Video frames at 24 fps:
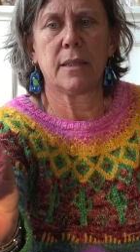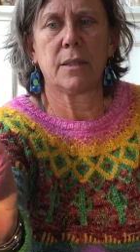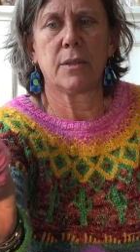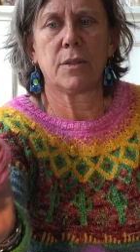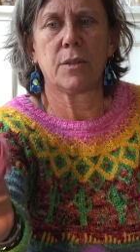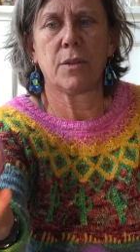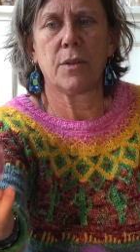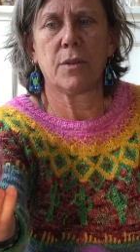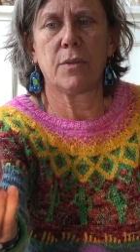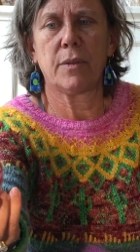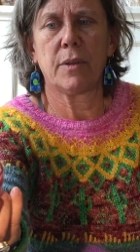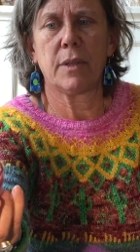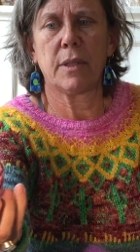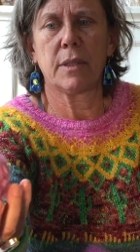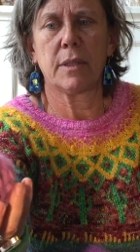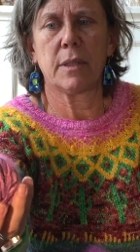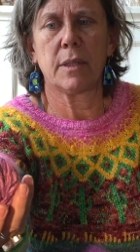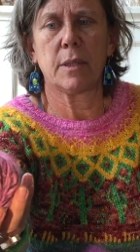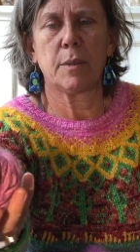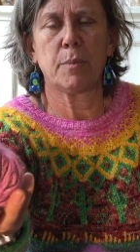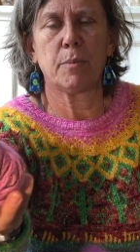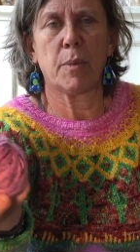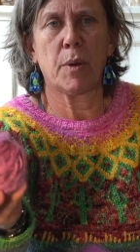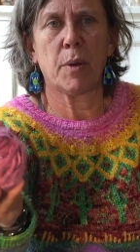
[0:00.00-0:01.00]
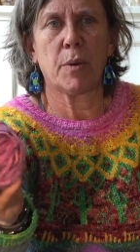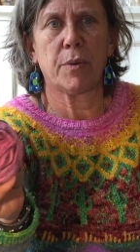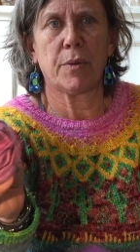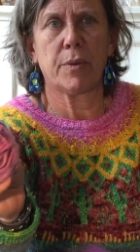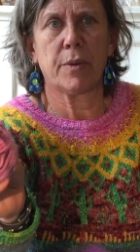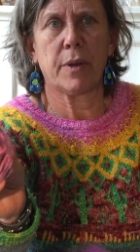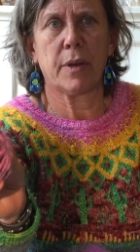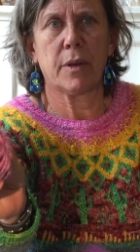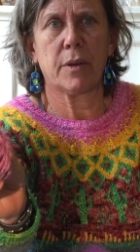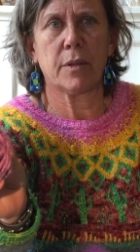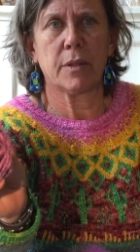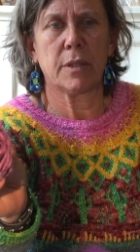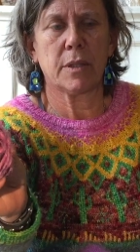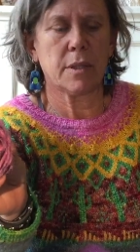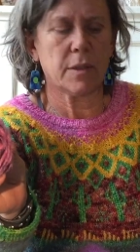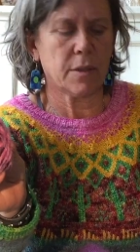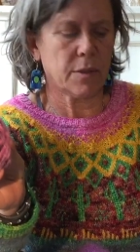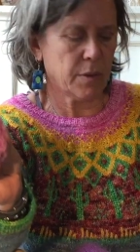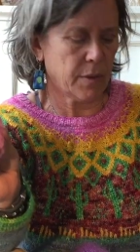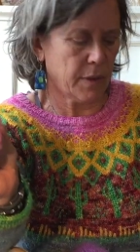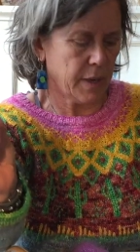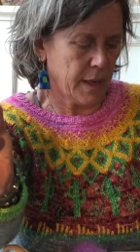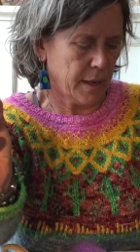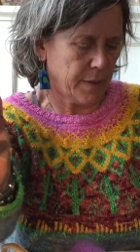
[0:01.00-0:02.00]
So this is both yarns
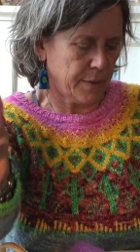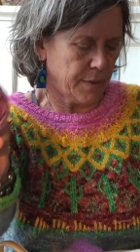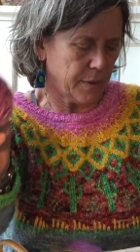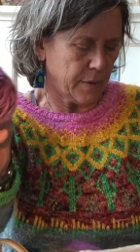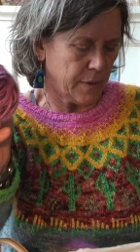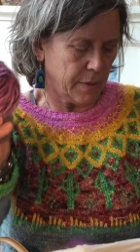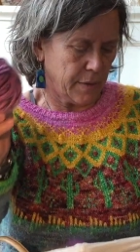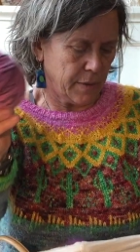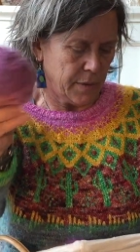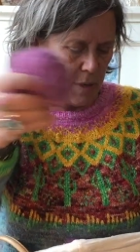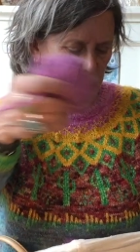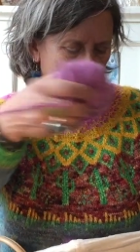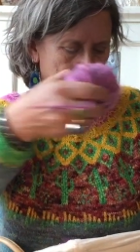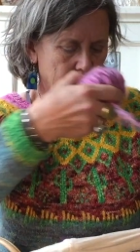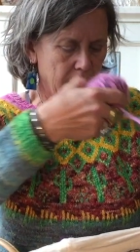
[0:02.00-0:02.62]
together.